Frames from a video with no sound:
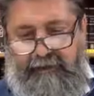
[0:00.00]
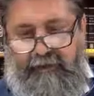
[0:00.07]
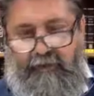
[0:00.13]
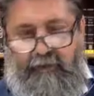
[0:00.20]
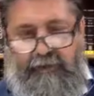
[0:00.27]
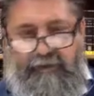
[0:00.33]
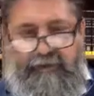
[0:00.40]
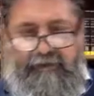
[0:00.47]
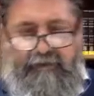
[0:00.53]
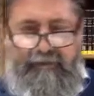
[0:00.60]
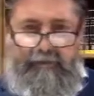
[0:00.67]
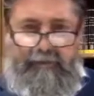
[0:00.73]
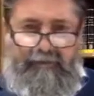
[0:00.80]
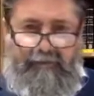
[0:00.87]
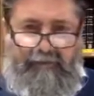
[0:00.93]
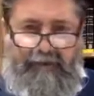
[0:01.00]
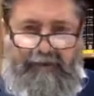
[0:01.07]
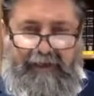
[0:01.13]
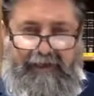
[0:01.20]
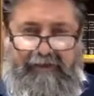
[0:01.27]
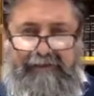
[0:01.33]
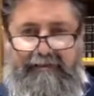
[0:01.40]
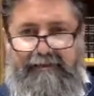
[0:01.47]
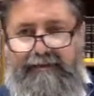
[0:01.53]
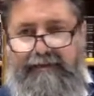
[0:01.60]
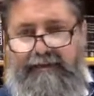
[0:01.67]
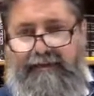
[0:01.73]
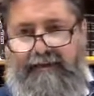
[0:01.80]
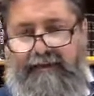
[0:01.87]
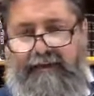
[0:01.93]
I want you to please
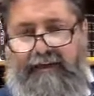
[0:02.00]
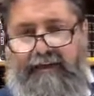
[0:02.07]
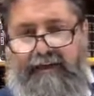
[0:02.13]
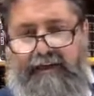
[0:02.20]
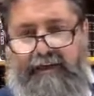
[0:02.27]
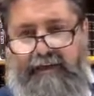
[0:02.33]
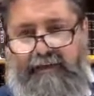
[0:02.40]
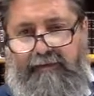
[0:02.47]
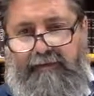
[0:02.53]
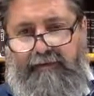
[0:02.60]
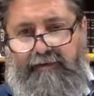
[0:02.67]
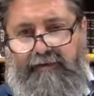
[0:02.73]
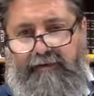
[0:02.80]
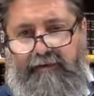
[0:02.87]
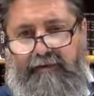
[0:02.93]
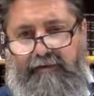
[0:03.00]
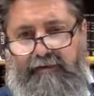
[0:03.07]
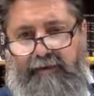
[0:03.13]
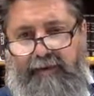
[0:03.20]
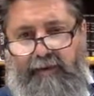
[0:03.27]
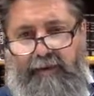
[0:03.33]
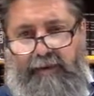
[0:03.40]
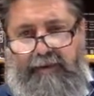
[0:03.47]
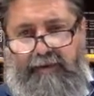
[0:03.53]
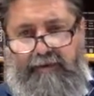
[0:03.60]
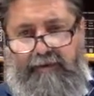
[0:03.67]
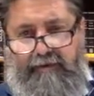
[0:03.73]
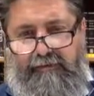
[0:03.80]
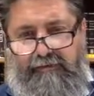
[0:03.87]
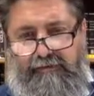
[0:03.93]
guard him. He's going to be with
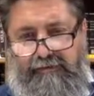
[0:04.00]
you.